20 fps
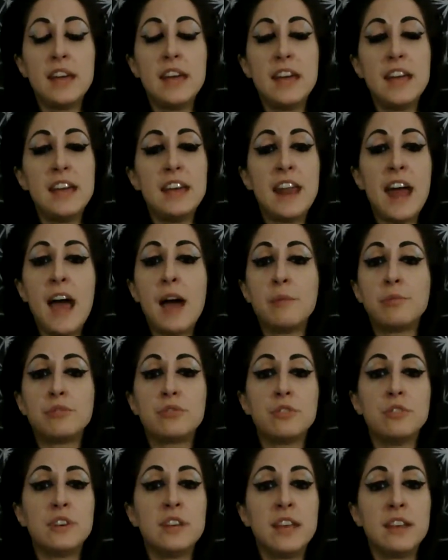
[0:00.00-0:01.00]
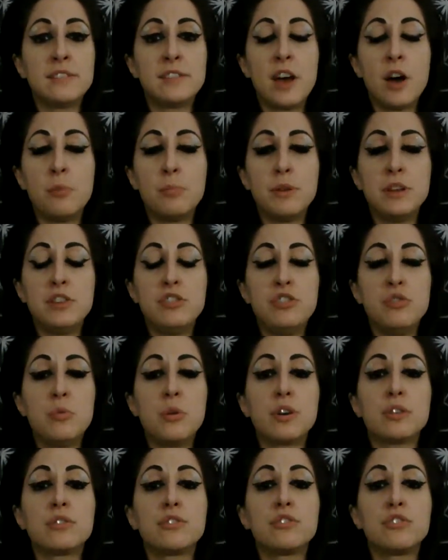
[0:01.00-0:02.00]
It absolutely is helping. You
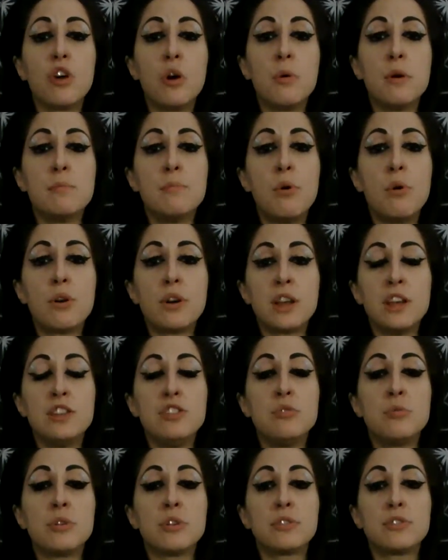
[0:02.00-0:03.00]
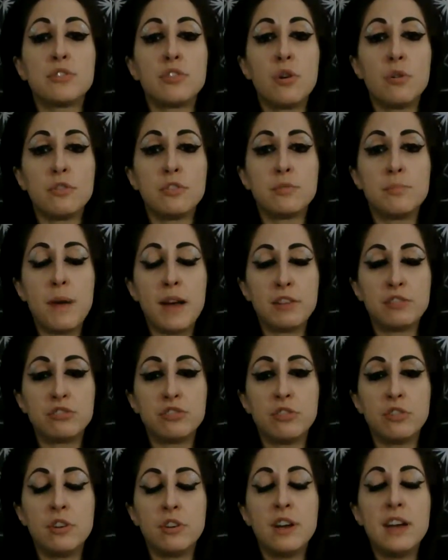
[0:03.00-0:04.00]
are so important. You are so
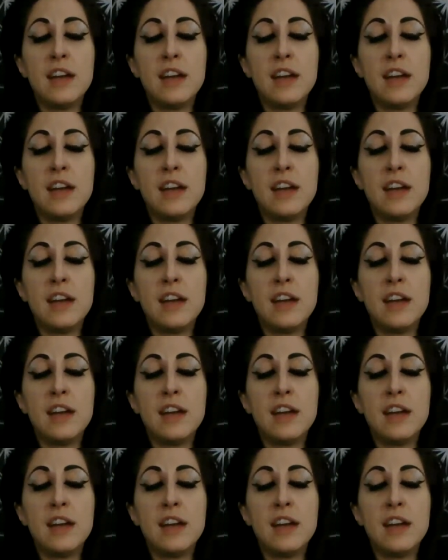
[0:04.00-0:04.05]
special.